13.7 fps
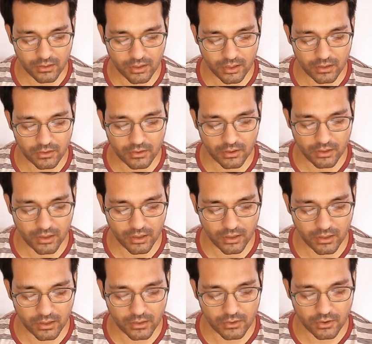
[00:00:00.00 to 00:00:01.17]

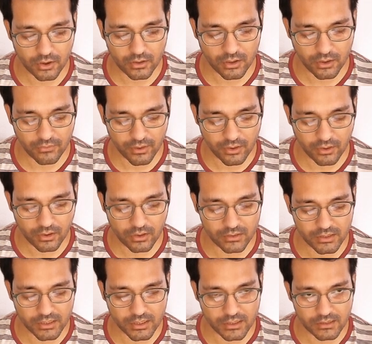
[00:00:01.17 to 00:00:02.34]
a trot of a
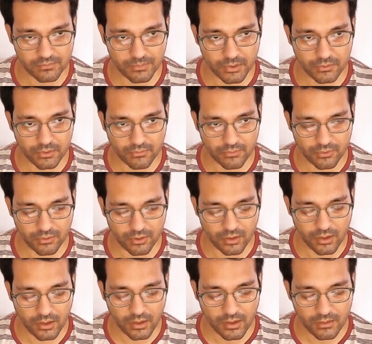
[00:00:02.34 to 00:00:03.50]
horse is beautiful.
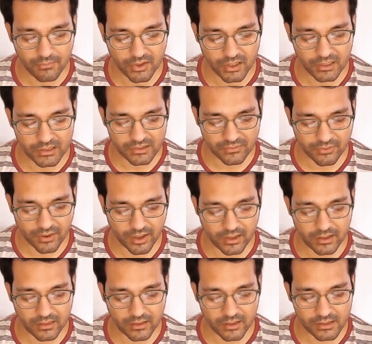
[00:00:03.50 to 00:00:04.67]
Birds fly
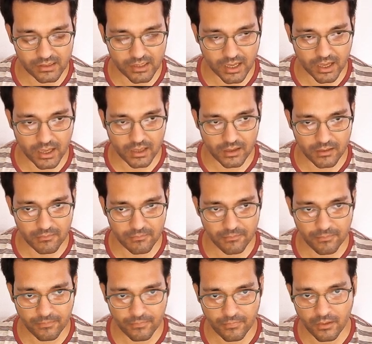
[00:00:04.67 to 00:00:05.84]
in the sky.
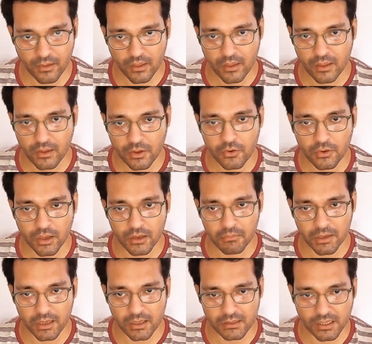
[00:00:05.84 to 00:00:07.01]
You can
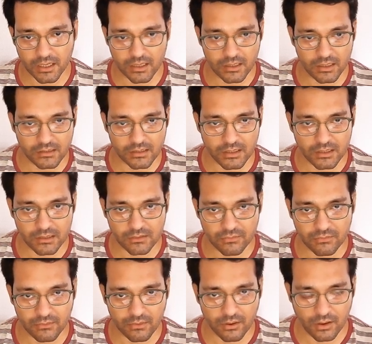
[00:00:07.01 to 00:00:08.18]
make sentences
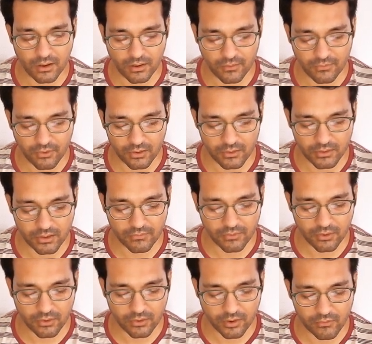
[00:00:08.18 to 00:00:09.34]
for the
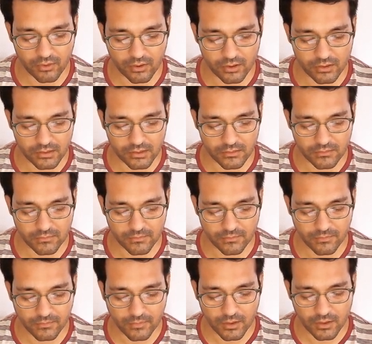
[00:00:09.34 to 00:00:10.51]
following words
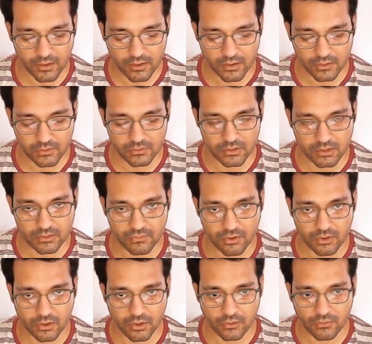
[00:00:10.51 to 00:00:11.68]
using
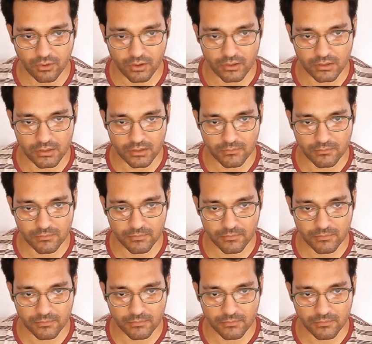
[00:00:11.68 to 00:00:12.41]
following words.